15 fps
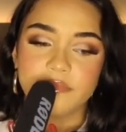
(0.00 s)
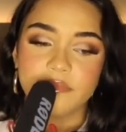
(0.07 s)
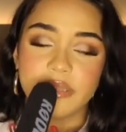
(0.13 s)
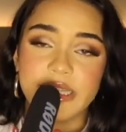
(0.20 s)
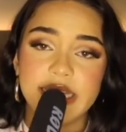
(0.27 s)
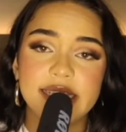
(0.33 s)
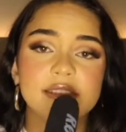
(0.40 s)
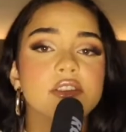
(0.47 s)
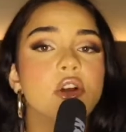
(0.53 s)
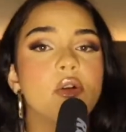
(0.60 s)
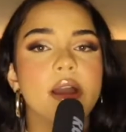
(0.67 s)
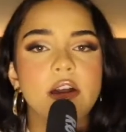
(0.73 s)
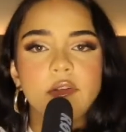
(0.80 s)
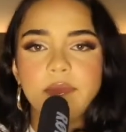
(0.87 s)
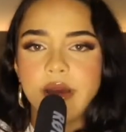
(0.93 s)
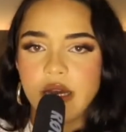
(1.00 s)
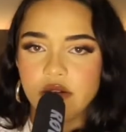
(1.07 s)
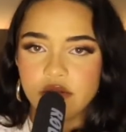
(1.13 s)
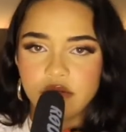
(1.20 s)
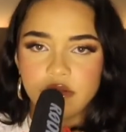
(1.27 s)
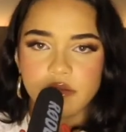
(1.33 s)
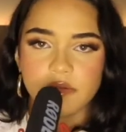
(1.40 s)
Please go help
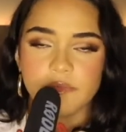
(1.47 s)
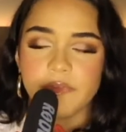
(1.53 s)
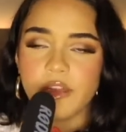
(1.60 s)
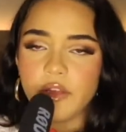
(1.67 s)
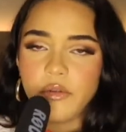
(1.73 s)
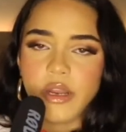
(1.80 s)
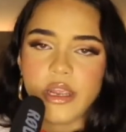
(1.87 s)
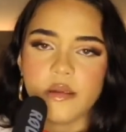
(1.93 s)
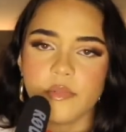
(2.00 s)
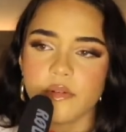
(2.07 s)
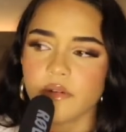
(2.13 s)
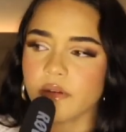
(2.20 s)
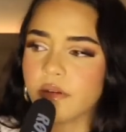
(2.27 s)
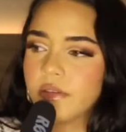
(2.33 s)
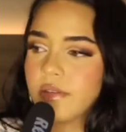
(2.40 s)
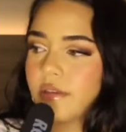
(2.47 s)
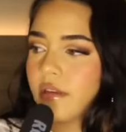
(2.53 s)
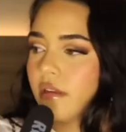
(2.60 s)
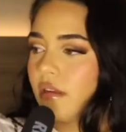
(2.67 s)
out your fellow neighbors.